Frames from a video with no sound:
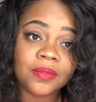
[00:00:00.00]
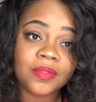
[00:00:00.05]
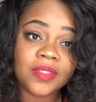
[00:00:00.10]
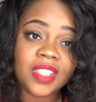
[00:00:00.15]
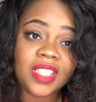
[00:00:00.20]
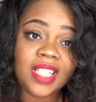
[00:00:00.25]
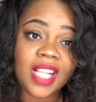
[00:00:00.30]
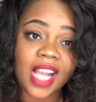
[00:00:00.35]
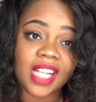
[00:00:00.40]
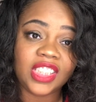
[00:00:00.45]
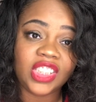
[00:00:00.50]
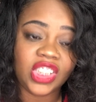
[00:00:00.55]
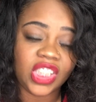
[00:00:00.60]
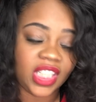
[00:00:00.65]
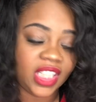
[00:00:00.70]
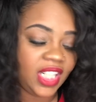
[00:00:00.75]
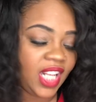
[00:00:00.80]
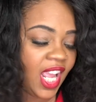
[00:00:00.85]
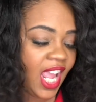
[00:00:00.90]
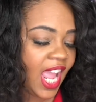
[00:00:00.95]

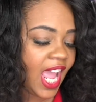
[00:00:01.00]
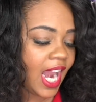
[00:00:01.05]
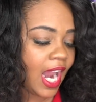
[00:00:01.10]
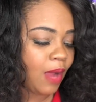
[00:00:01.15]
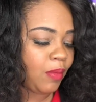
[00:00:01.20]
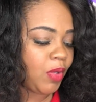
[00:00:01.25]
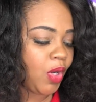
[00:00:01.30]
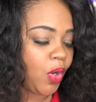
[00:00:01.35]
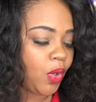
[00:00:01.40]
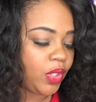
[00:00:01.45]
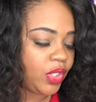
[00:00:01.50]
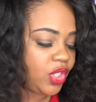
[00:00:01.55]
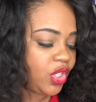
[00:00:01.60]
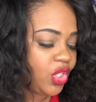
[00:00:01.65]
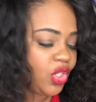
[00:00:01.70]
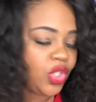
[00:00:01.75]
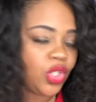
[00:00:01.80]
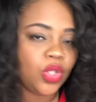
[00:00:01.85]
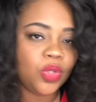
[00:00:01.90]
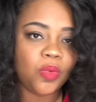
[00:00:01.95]
section, and I'm going to
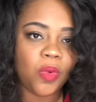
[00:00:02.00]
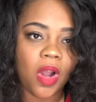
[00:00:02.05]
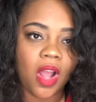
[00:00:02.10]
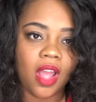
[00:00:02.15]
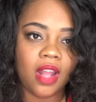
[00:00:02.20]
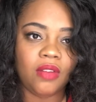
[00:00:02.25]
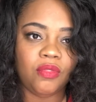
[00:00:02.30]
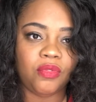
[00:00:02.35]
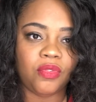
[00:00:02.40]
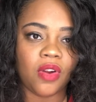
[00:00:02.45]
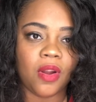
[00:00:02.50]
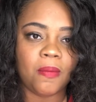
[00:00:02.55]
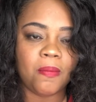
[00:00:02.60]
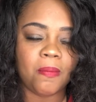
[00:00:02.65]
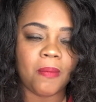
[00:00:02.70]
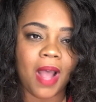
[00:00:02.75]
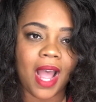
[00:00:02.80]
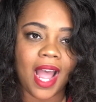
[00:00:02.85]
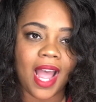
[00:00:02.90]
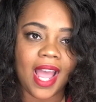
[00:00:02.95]
do one from
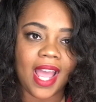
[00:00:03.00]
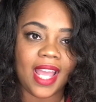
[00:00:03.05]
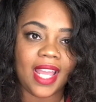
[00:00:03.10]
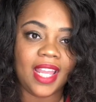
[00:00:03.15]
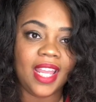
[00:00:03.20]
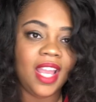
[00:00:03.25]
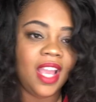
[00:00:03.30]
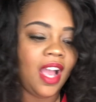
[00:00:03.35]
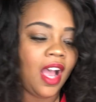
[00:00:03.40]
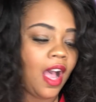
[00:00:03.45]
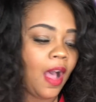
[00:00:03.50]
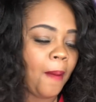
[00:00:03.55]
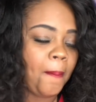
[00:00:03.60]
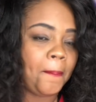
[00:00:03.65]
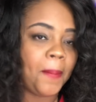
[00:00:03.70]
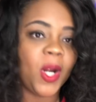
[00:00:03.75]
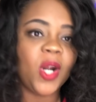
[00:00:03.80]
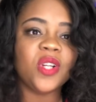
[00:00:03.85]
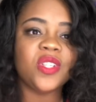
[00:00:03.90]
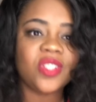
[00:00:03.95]
my
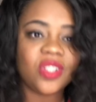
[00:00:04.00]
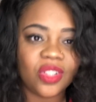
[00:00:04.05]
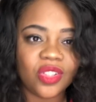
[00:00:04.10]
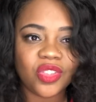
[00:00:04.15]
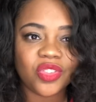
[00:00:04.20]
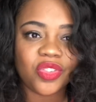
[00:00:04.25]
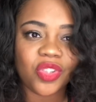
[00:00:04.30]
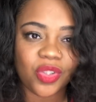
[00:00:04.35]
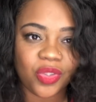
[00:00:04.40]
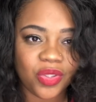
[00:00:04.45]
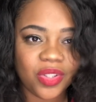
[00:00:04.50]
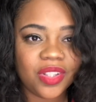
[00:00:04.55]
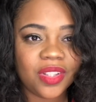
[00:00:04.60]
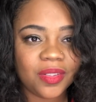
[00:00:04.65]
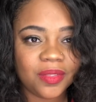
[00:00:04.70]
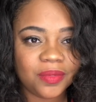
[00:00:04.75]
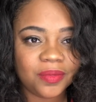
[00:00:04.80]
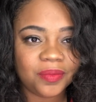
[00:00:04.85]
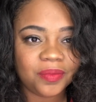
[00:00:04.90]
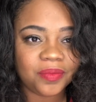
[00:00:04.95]
personal growth.
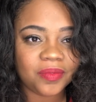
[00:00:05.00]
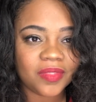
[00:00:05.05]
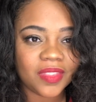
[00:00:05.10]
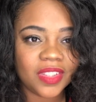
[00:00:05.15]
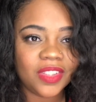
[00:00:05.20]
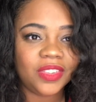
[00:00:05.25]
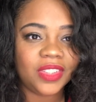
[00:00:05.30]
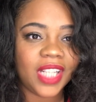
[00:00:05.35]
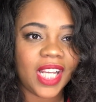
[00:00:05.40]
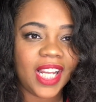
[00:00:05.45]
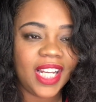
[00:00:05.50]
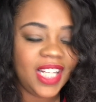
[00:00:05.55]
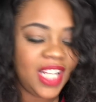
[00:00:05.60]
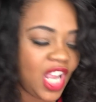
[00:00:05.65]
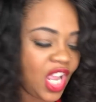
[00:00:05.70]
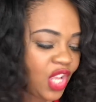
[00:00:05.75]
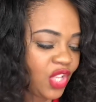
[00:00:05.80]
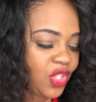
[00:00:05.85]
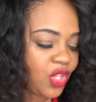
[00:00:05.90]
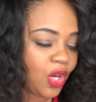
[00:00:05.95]
Okay,
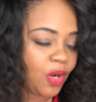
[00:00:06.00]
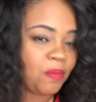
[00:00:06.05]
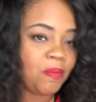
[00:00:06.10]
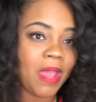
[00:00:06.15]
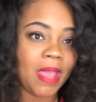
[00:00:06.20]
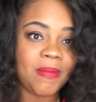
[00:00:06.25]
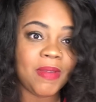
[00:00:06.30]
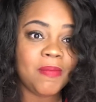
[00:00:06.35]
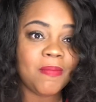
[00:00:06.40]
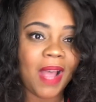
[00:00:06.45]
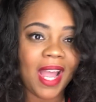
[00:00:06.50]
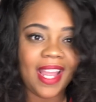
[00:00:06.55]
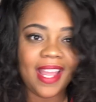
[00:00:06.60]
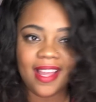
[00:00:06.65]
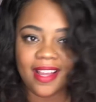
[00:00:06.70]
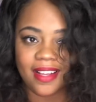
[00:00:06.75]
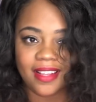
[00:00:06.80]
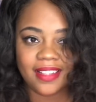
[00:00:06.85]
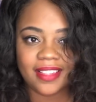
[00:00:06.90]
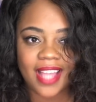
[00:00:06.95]
so maybe my
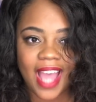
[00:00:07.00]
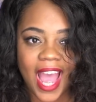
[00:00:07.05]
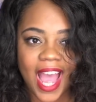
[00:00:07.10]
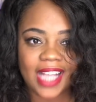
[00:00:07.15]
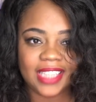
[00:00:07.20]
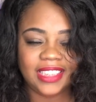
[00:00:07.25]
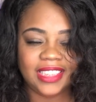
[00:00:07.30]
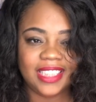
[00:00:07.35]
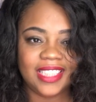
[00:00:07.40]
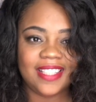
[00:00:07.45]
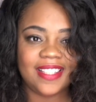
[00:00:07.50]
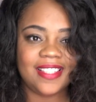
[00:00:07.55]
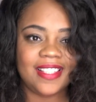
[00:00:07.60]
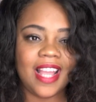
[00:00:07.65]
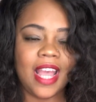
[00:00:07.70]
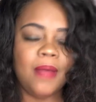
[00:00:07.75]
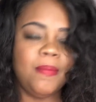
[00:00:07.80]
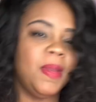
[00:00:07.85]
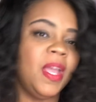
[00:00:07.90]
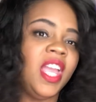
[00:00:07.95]
health action
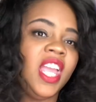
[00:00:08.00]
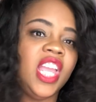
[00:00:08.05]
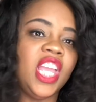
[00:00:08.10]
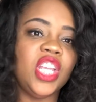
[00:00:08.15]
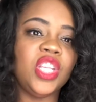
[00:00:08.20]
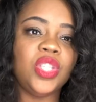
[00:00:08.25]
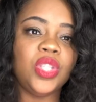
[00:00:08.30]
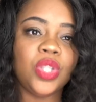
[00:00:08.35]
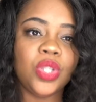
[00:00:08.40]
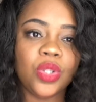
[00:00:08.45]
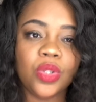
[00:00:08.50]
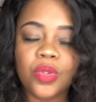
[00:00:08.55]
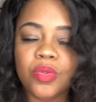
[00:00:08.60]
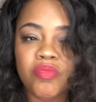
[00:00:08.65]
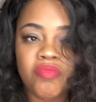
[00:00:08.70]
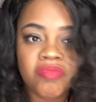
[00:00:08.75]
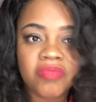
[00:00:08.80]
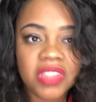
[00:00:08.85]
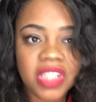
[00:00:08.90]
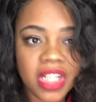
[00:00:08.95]
step is to
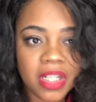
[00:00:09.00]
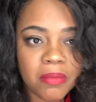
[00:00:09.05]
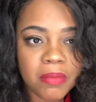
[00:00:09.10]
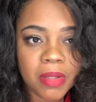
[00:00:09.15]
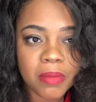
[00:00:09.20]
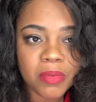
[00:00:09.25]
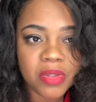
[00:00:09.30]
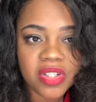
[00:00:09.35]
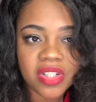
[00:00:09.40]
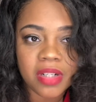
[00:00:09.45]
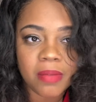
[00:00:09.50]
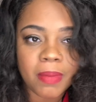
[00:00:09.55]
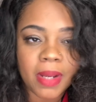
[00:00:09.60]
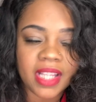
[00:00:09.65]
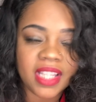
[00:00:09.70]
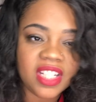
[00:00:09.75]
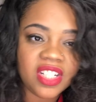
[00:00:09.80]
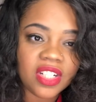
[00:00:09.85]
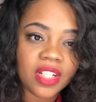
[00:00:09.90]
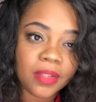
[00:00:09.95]
get a membership
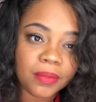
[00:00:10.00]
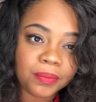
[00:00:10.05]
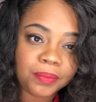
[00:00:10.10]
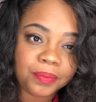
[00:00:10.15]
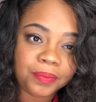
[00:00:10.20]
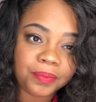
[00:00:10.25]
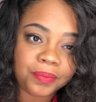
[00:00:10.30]
at the gym,